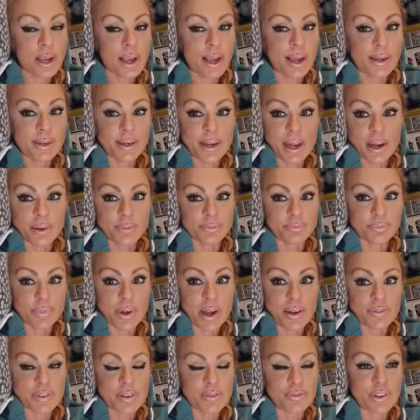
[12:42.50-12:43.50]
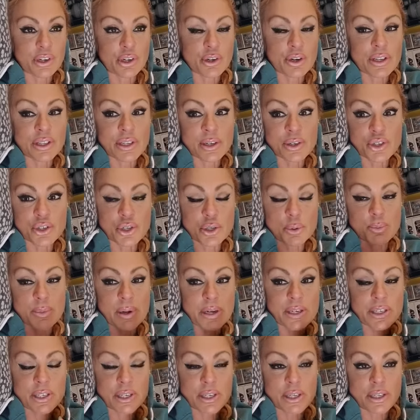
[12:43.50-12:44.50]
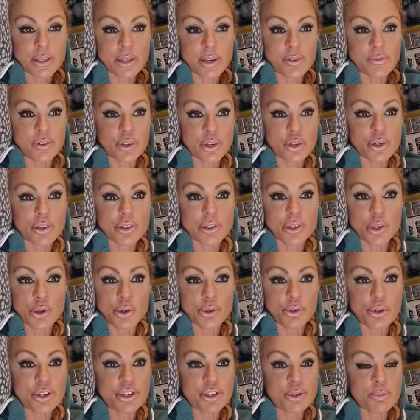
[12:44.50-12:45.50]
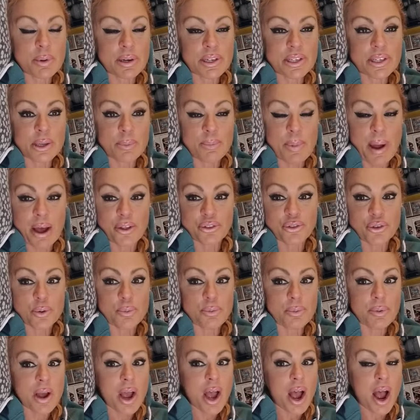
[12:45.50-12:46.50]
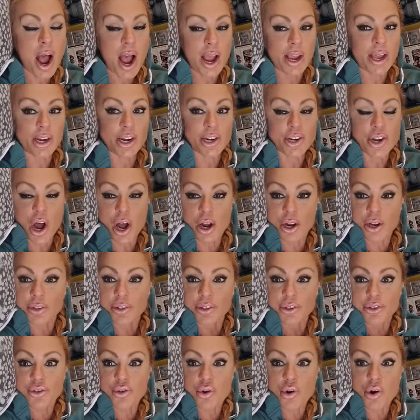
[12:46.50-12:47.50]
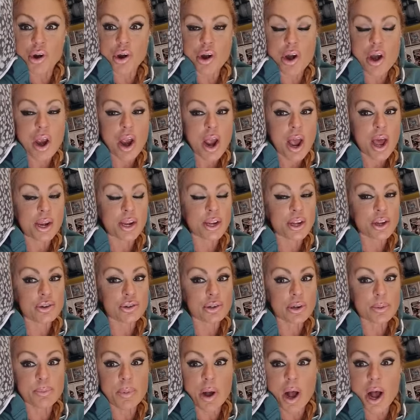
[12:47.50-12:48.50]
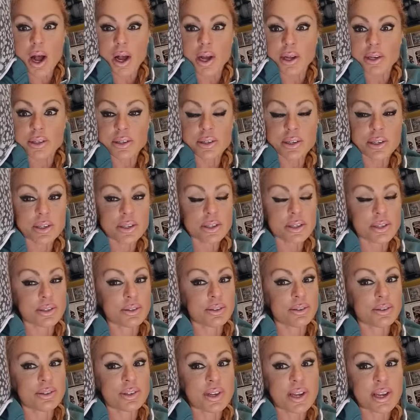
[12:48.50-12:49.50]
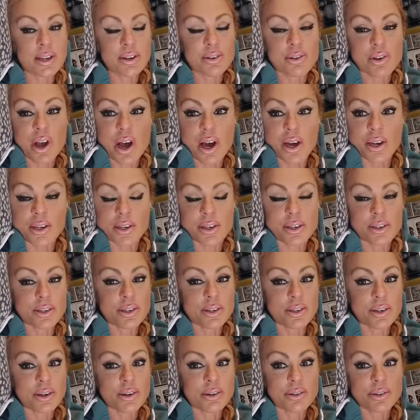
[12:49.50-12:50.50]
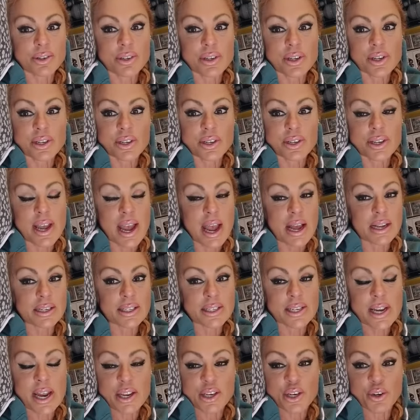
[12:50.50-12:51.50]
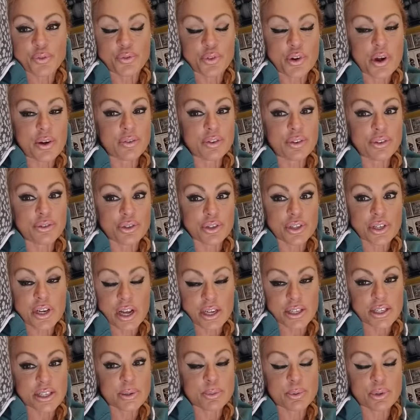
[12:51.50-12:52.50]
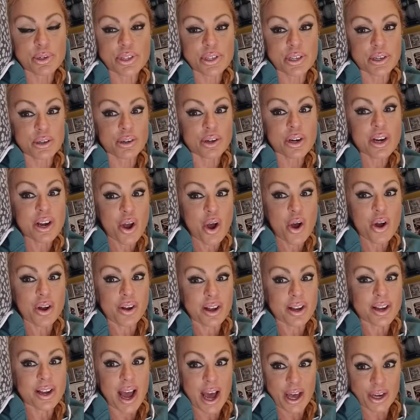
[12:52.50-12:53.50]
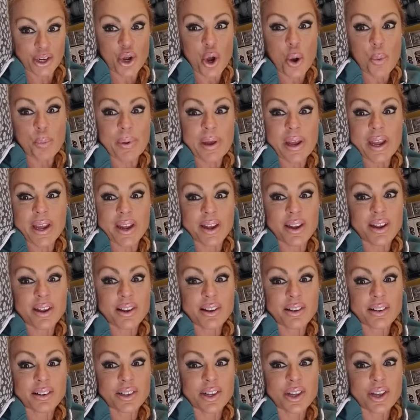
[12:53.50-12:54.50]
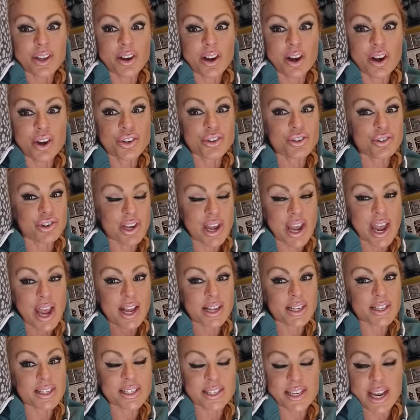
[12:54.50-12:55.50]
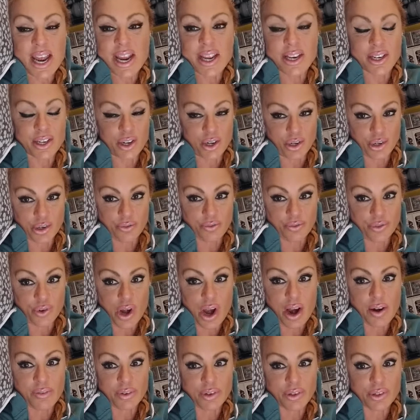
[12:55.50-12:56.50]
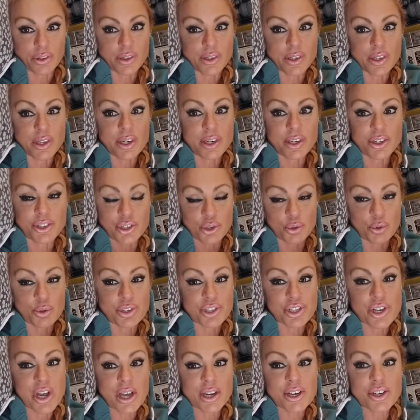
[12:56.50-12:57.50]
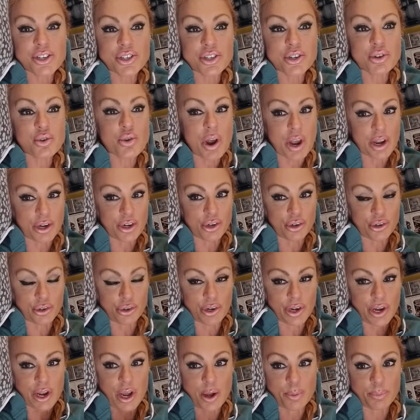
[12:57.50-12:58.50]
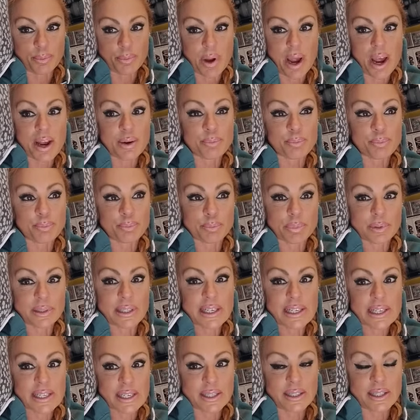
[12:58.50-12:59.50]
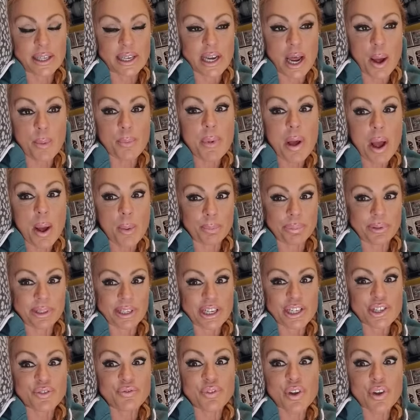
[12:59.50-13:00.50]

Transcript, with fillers: and yeah, I have to, if they're in the too much, if they're loitering too much in the bathroom, I gotta knock on their door and I go, come on, you, you gotta, you know, you, you can't stay in there forever. There's customers that are gotta go pee, you know, you can't stay in there forever. Do what you got to do and hurry up. And please clean up. Please